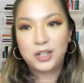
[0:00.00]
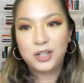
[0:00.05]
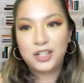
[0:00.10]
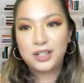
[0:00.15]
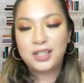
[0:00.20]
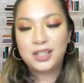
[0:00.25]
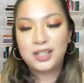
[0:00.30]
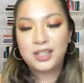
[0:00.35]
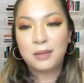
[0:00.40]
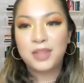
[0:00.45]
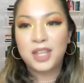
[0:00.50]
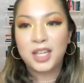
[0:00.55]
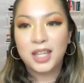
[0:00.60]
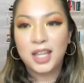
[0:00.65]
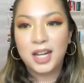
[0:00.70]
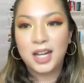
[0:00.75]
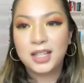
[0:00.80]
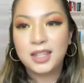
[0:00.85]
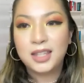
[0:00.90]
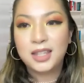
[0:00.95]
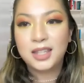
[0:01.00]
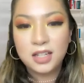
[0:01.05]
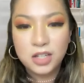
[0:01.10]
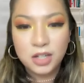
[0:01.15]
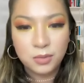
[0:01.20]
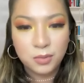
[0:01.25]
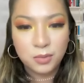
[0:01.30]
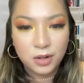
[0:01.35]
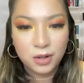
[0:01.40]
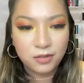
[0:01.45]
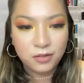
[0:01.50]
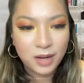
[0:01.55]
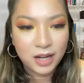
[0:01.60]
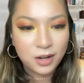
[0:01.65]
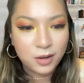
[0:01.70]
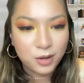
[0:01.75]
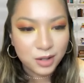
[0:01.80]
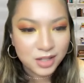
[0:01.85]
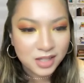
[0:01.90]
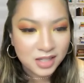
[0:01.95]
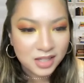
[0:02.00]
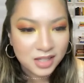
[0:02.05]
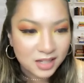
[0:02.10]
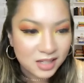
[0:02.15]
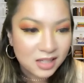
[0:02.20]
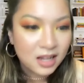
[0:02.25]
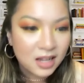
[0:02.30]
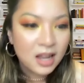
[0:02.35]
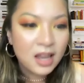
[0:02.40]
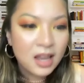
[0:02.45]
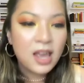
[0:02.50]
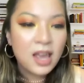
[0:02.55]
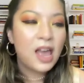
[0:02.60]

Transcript: which is something that I teach in one of my courses.